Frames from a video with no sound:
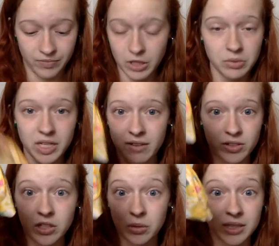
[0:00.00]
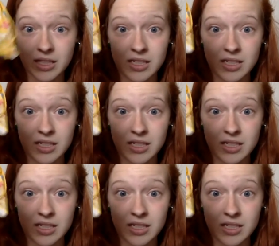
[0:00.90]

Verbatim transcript: you would never know what this